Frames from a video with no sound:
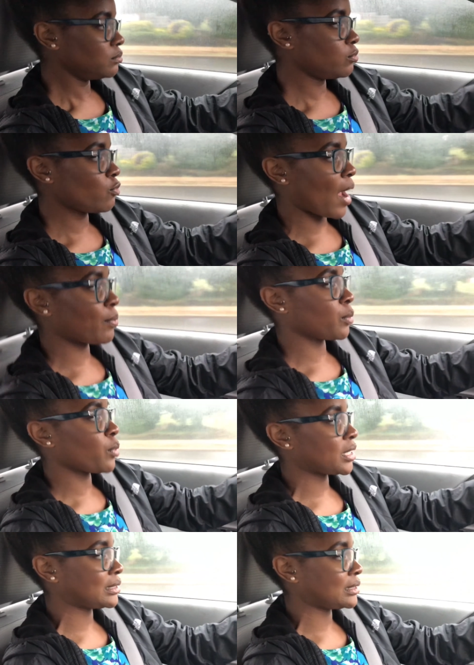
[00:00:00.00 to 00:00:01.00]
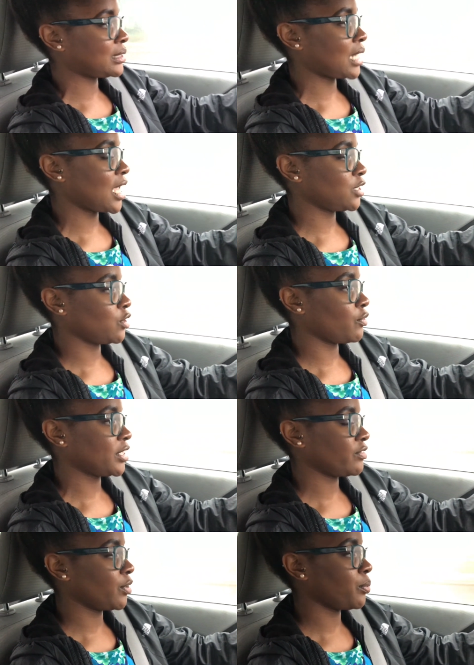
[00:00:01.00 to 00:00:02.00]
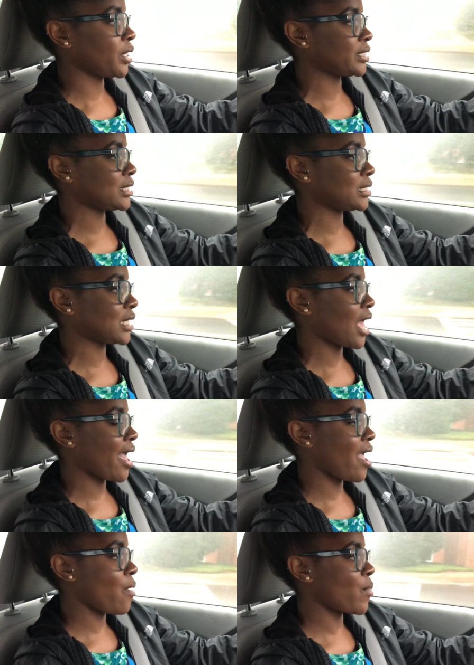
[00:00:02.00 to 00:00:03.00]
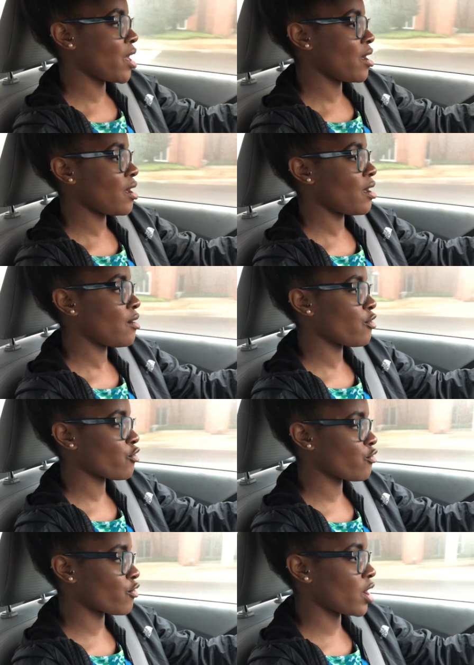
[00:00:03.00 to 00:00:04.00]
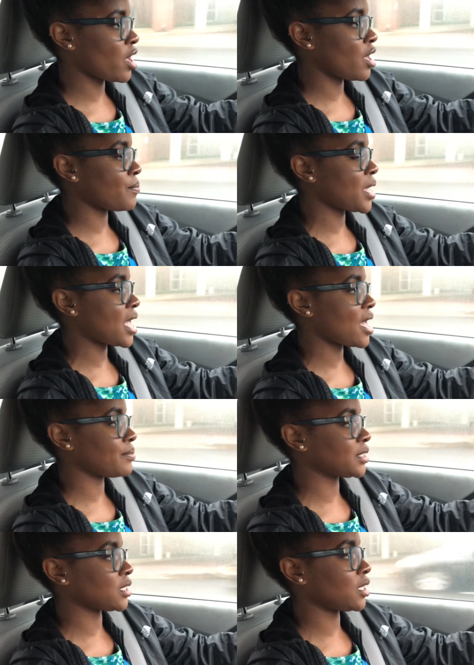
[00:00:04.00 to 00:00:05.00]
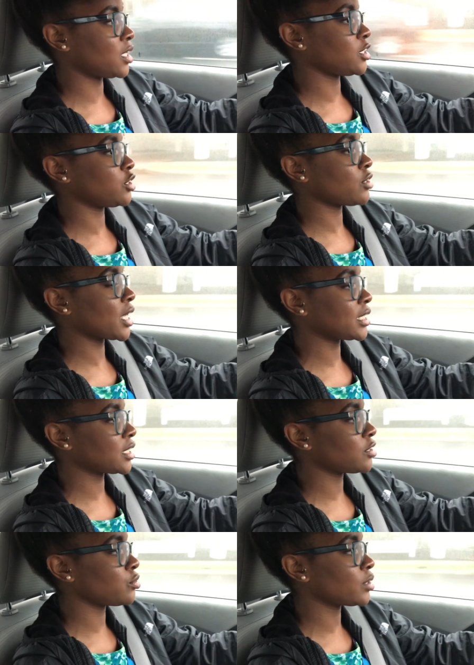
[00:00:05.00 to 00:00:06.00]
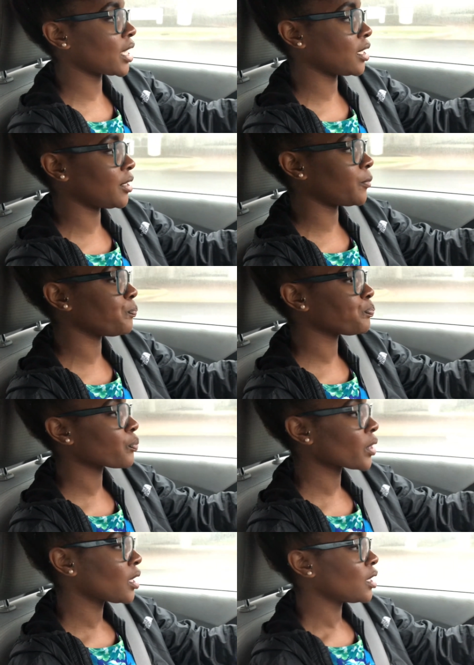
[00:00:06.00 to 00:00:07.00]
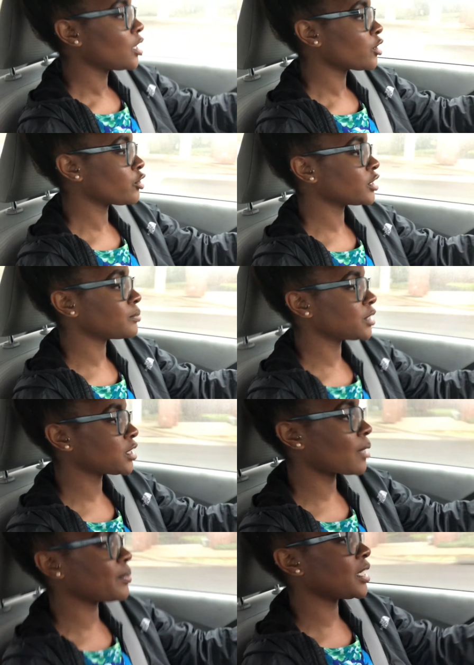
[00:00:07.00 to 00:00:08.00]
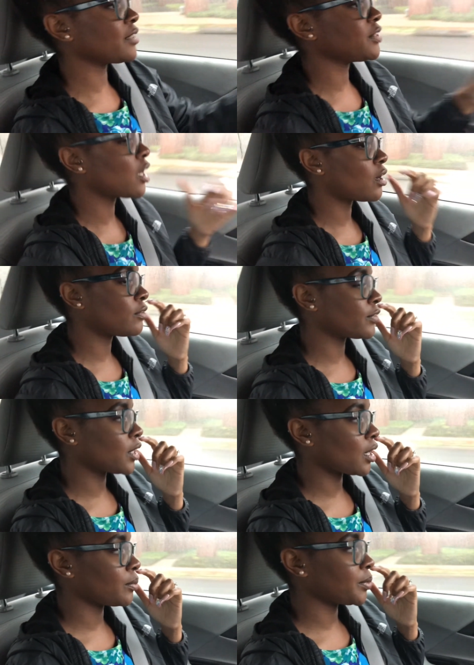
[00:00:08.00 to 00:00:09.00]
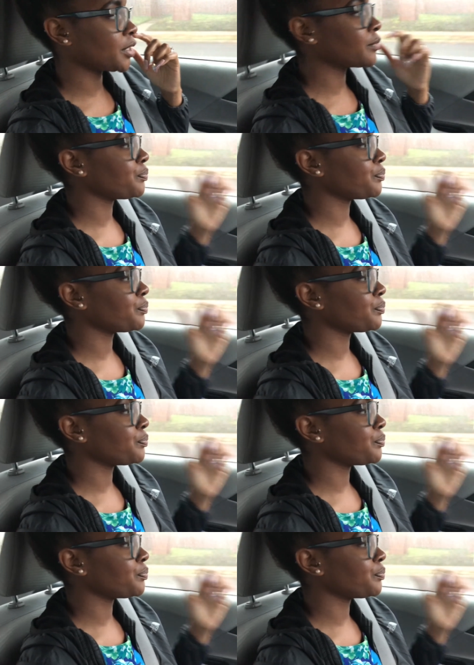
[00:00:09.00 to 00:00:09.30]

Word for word: wrap her presents today. So the rest of her presents came from Amazon, so I guess I'll do like a Christmas shopping gift haul for Harper,